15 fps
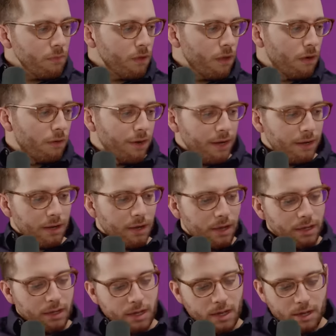All right, I
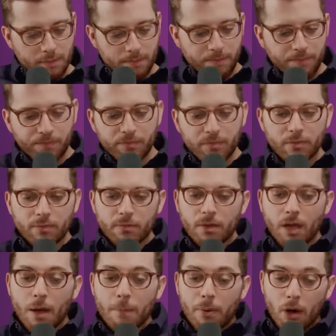got
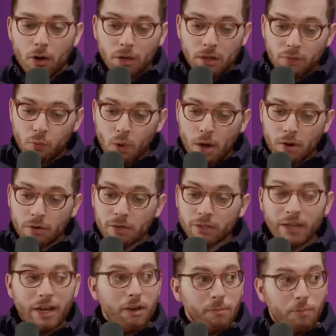a bottle of water at
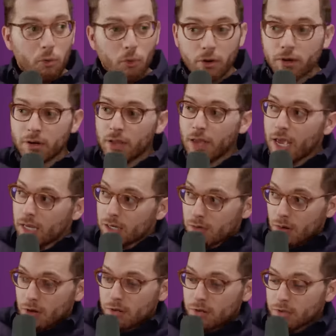the airport, eight
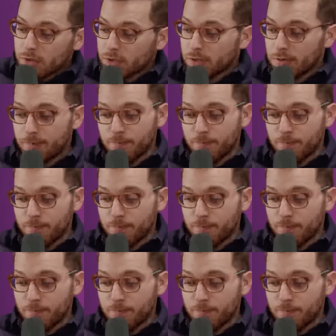dollars.